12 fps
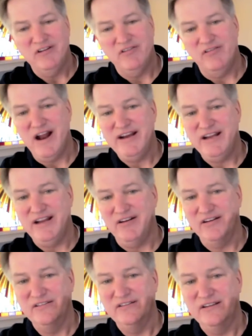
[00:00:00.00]
right
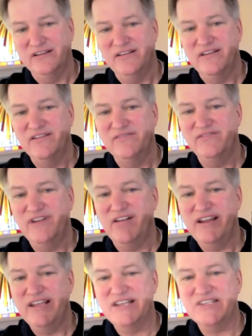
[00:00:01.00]
here. Very
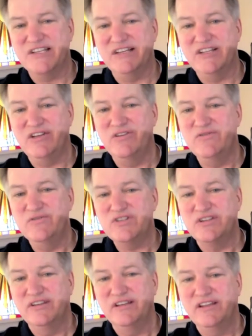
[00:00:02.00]
easy to
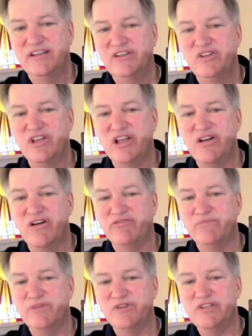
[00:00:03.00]
use. You could go
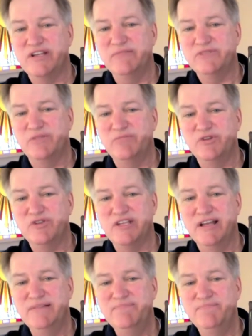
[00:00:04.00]
from museum to
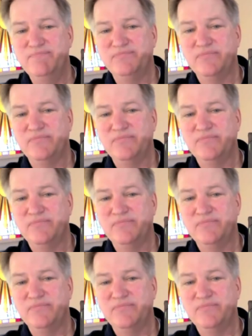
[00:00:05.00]
museum.